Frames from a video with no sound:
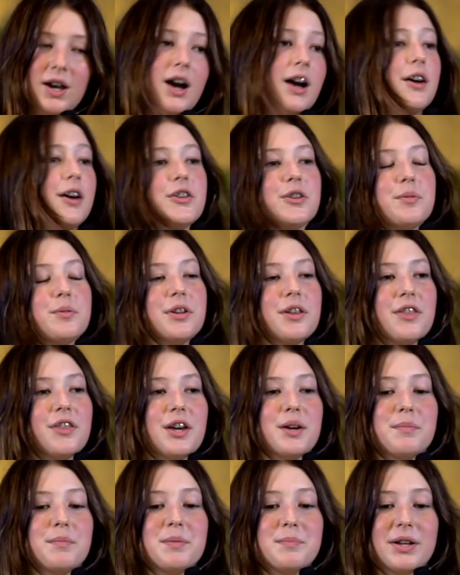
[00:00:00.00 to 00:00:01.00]
I also want to
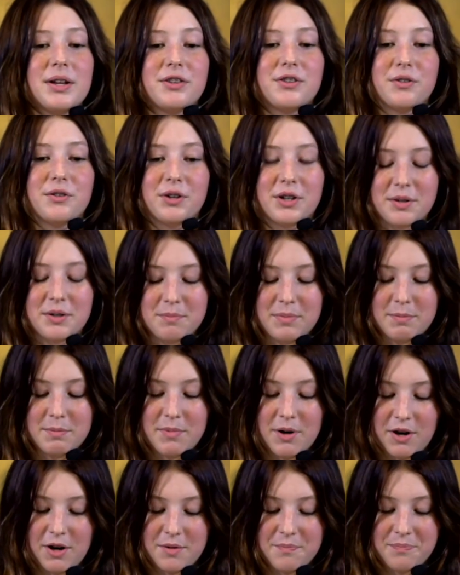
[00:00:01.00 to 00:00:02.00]
thank my mentor, my
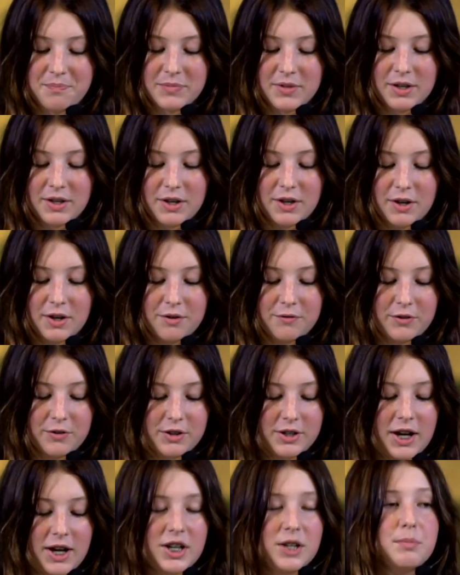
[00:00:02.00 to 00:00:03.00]
mom, for
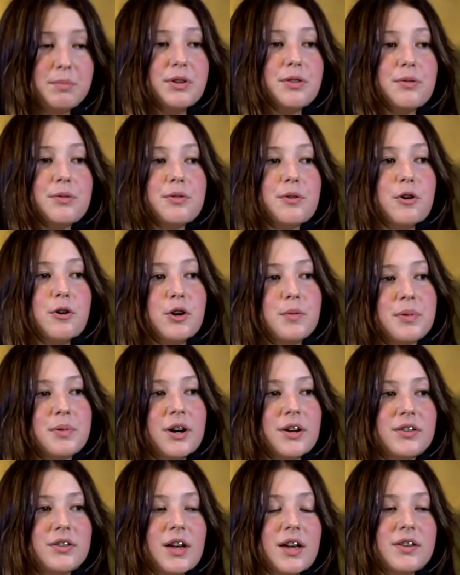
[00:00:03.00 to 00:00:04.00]
guiding me through the whole
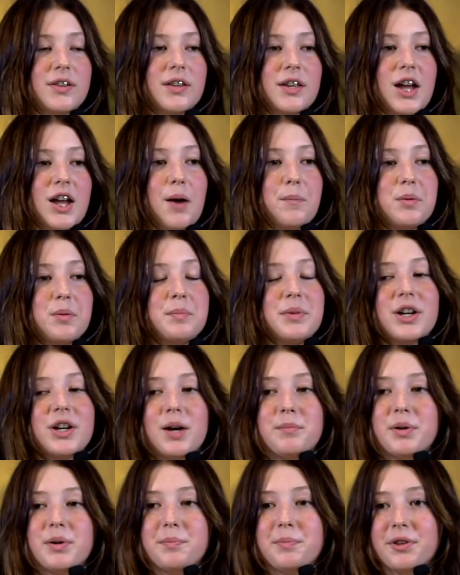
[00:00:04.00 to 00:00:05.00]
process and helping me
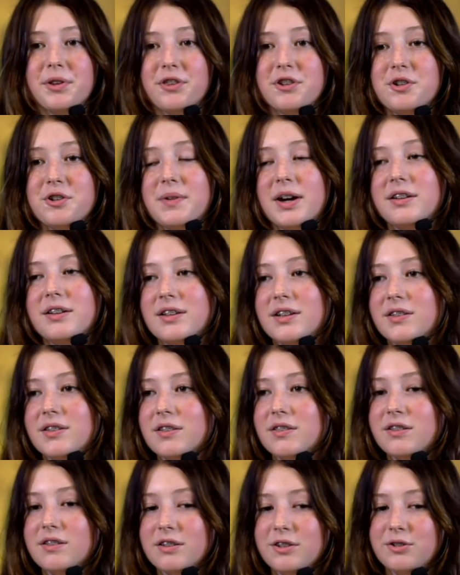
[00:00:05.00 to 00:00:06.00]
come up with new
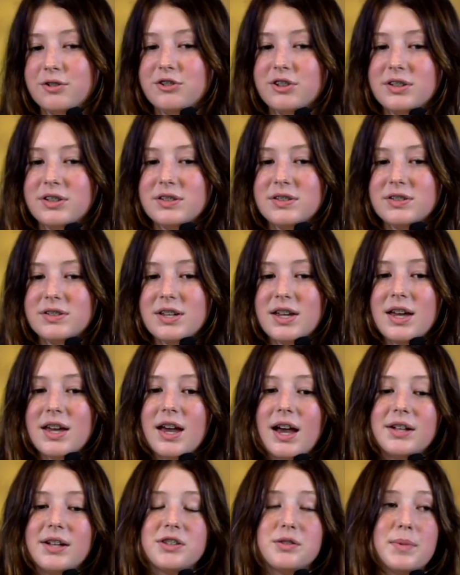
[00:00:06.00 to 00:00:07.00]
ideas and solutions,
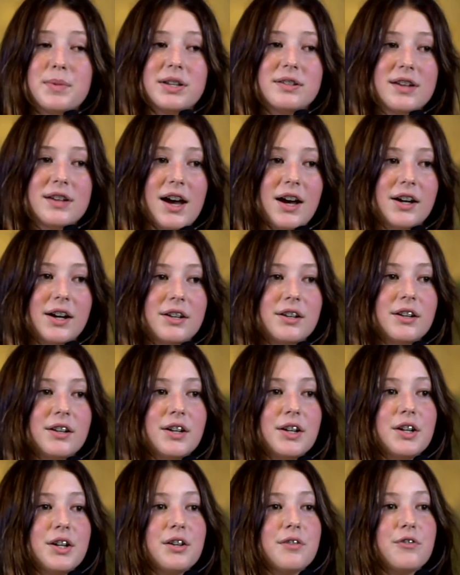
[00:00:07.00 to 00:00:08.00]
and to my dad
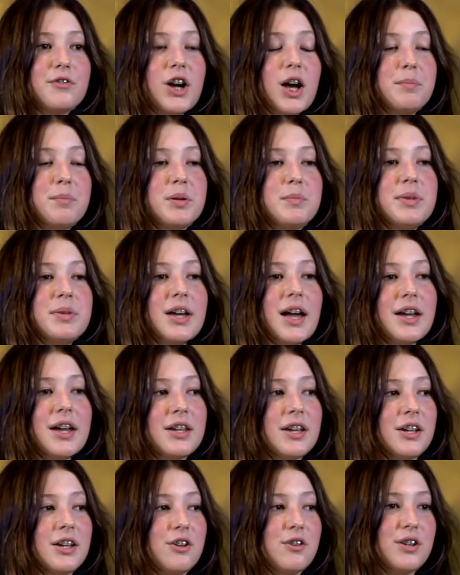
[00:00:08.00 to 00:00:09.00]
for helping me
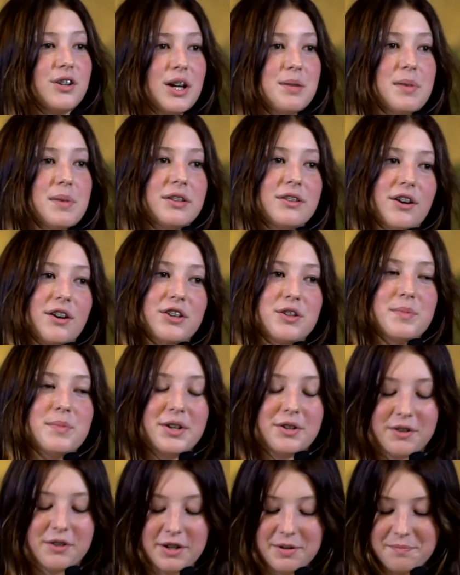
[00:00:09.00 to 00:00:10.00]
edit and create my
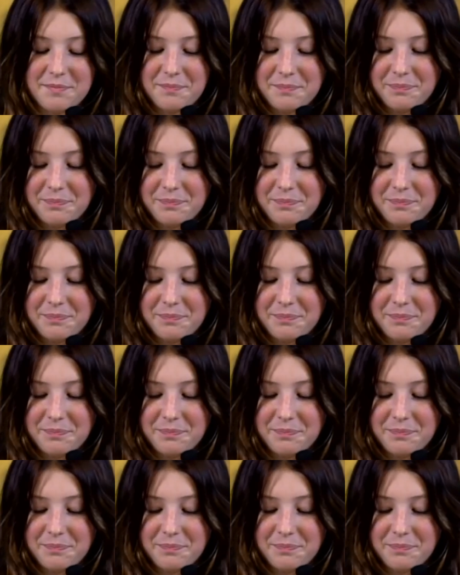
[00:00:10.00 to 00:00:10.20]
documentary.